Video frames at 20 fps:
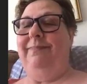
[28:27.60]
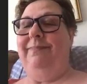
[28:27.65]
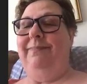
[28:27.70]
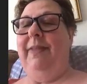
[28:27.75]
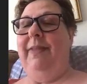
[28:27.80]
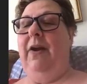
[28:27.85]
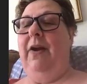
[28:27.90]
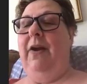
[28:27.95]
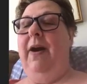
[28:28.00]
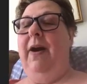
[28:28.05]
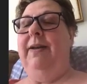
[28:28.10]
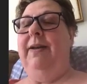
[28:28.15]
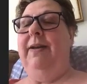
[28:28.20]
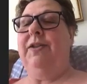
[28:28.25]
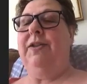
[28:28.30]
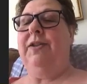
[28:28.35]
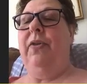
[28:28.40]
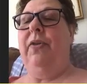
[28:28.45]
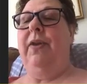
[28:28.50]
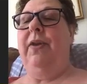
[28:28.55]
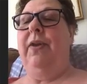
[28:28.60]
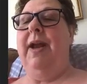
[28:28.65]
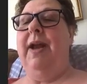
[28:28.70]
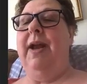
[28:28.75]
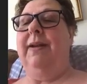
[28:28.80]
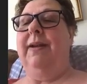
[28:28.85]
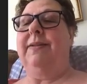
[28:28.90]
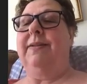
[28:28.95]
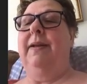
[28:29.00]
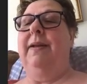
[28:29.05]
All right, let's go to the
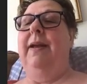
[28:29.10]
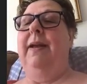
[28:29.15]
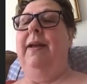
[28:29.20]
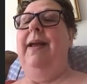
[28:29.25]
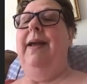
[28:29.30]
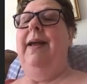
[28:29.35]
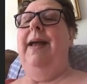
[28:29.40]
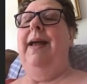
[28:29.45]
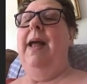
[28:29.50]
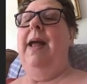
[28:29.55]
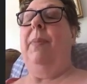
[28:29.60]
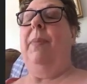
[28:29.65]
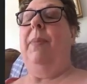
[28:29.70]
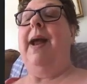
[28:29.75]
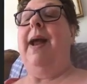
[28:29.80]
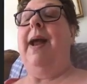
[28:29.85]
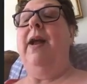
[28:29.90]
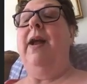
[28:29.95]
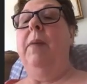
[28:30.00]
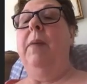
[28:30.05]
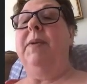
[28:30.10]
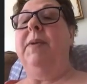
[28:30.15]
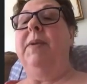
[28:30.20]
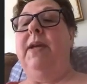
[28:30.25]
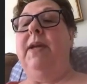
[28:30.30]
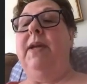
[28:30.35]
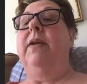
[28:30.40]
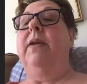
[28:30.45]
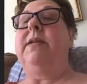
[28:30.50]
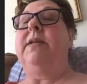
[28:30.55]
next. But I can almost
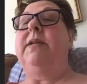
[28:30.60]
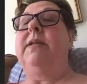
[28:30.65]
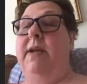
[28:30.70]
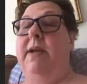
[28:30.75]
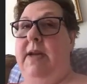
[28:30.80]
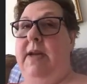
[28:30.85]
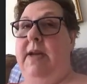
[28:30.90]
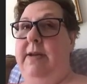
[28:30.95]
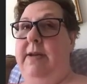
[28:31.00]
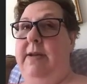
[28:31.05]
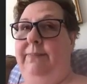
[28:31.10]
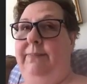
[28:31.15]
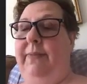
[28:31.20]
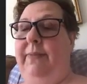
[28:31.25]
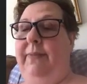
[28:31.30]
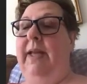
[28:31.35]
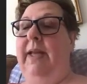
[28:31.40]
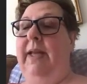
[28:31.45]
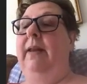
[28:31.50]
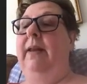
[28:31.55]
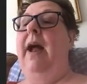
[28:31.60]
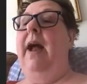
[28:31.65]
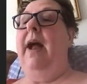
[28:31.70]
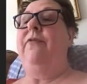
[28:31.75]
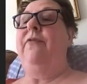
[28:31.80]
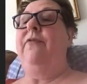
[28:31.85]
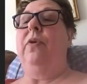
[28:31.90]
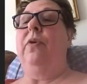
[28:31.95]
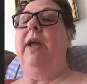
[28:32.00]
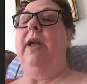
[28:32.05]
guarantee that life
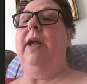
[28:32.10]
will get